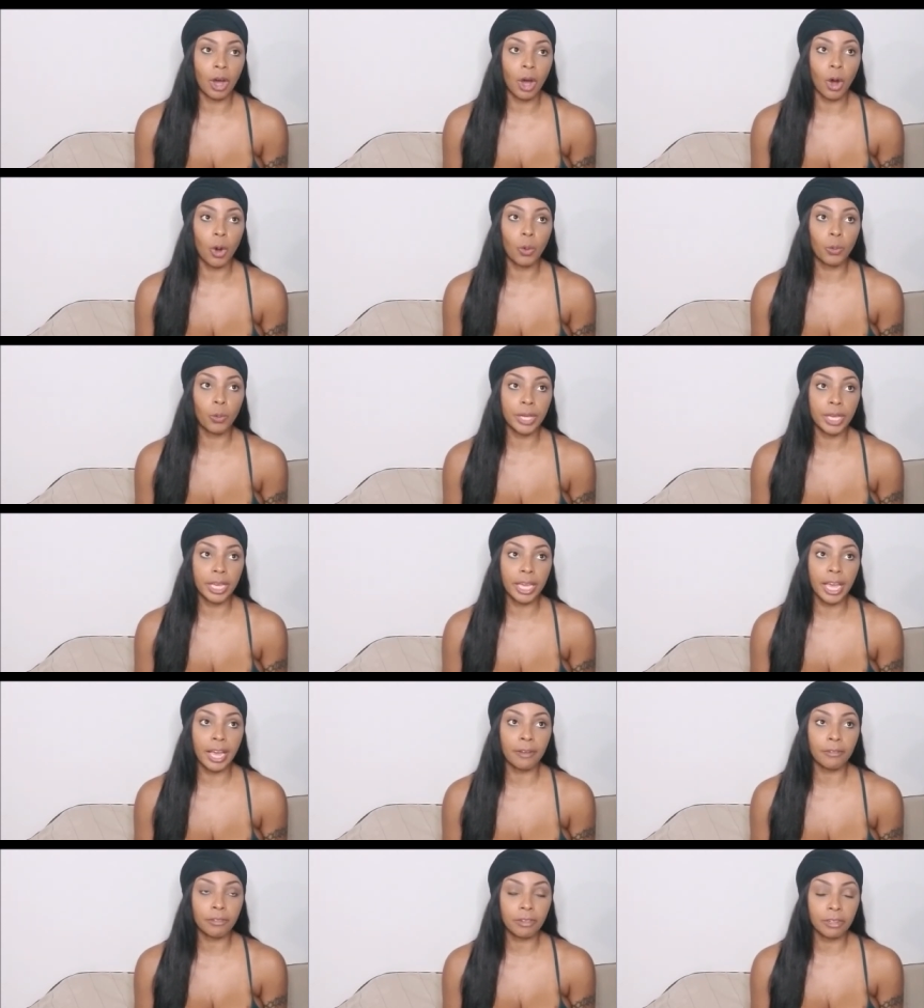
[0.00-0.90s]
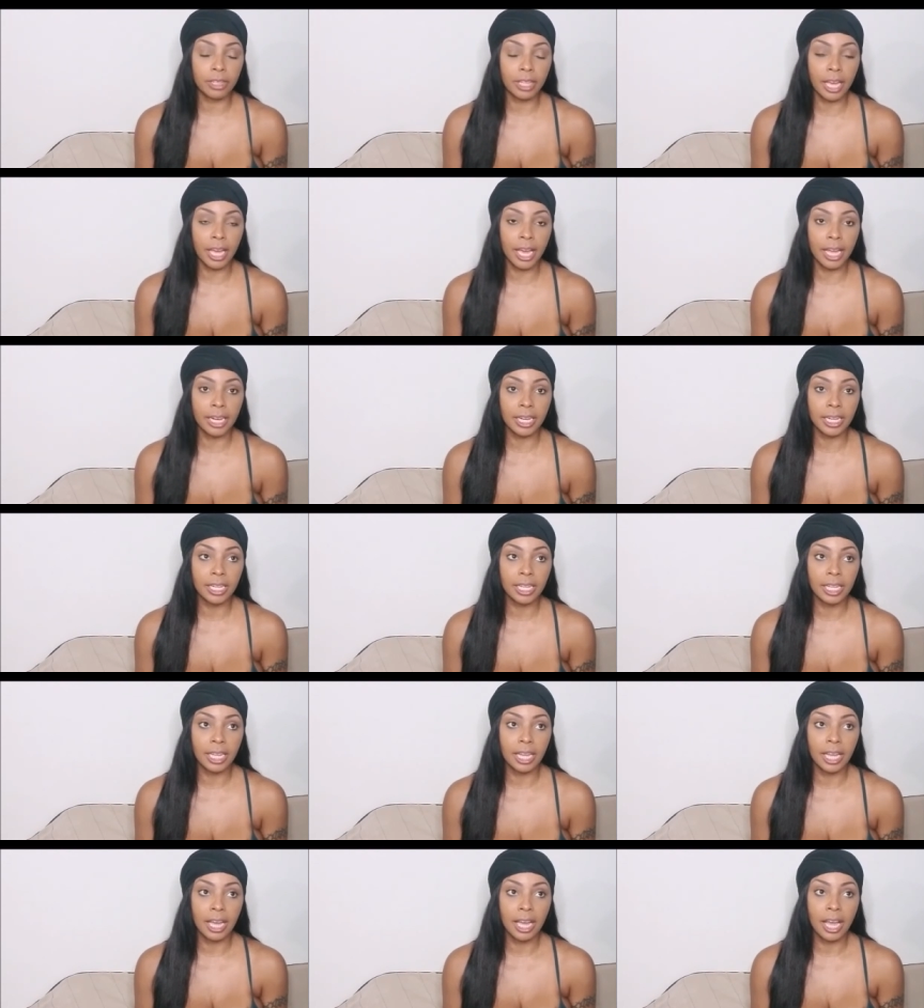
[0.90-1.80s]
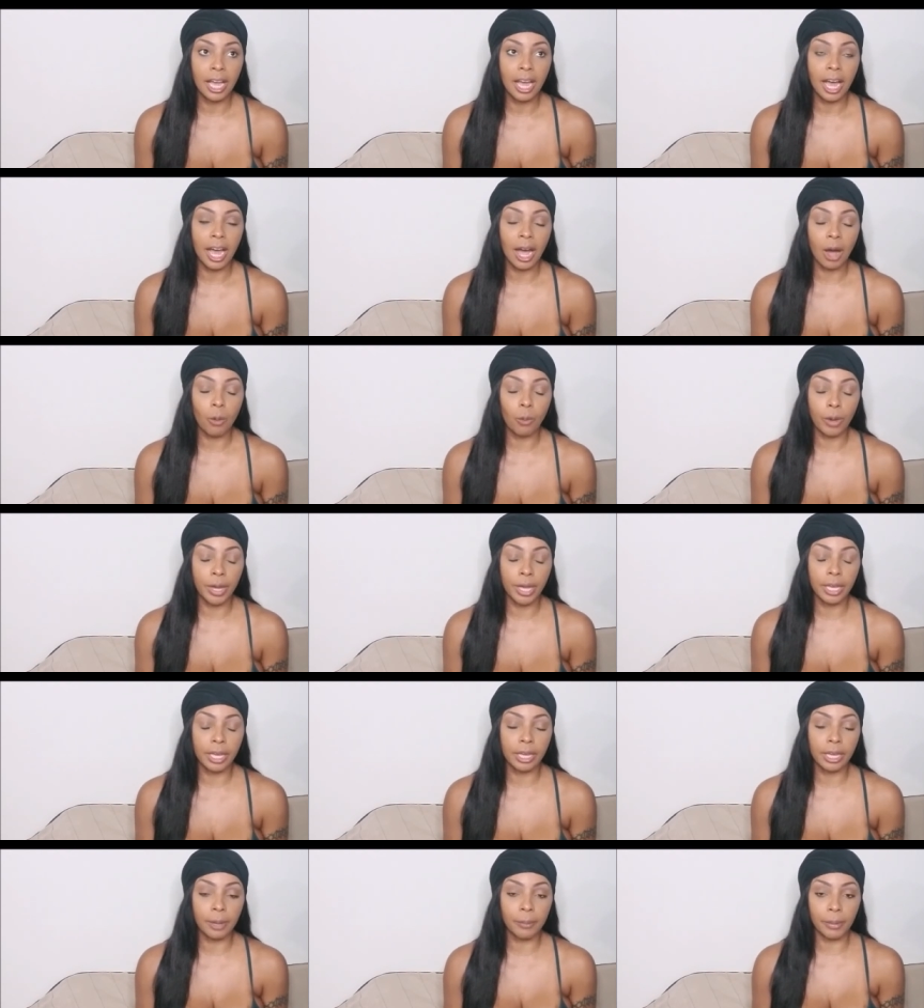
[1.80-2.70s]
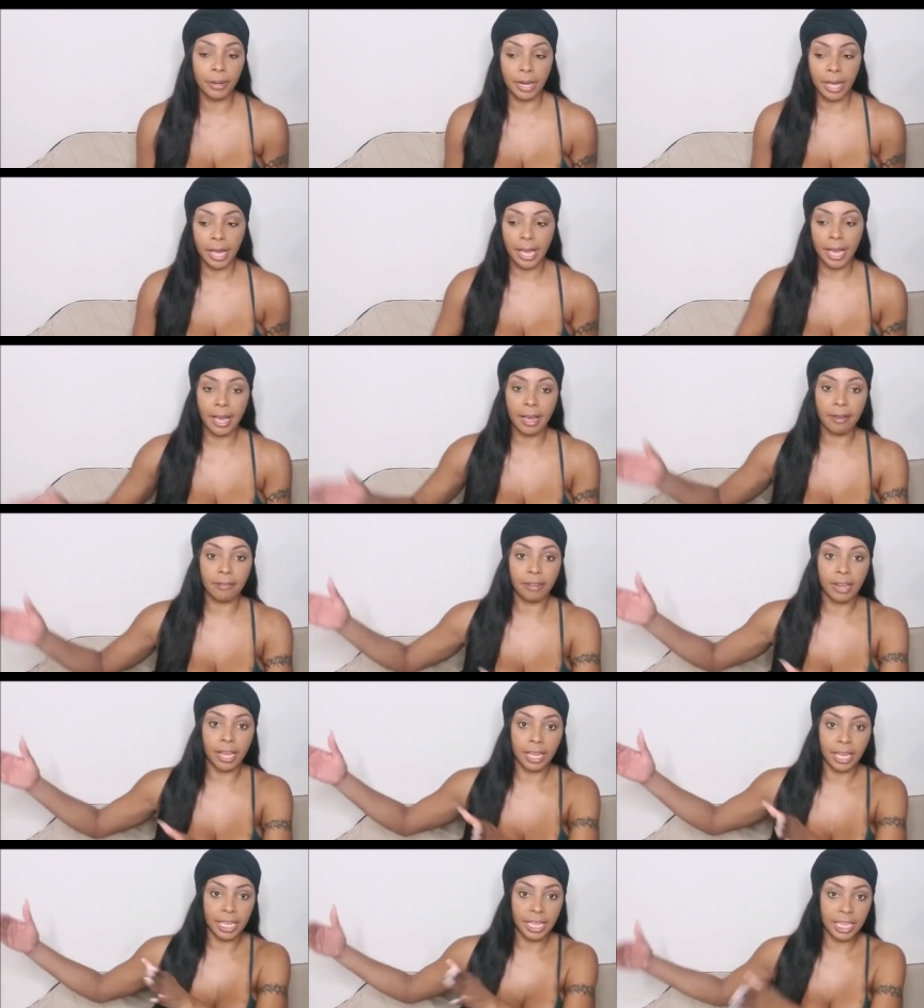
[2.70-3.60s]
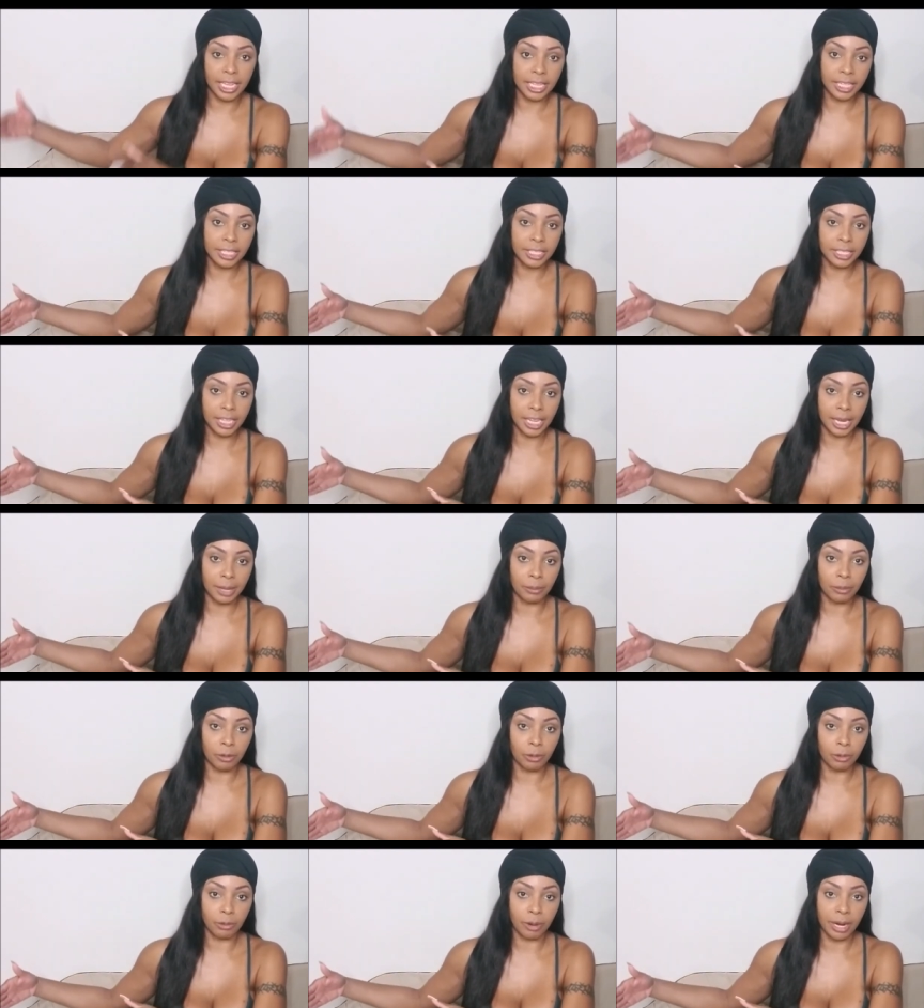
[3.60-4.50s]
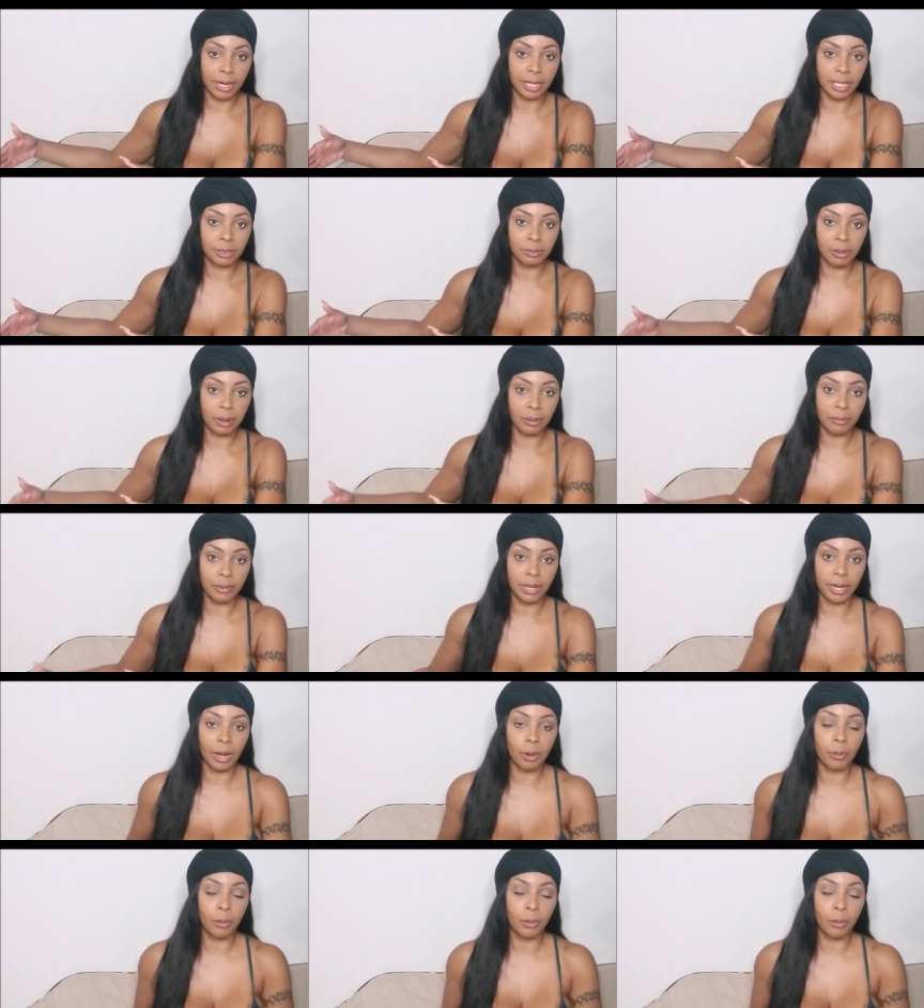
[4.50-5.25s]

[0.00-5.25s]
A week after that, I wake up and I have like an end table right next to my bed.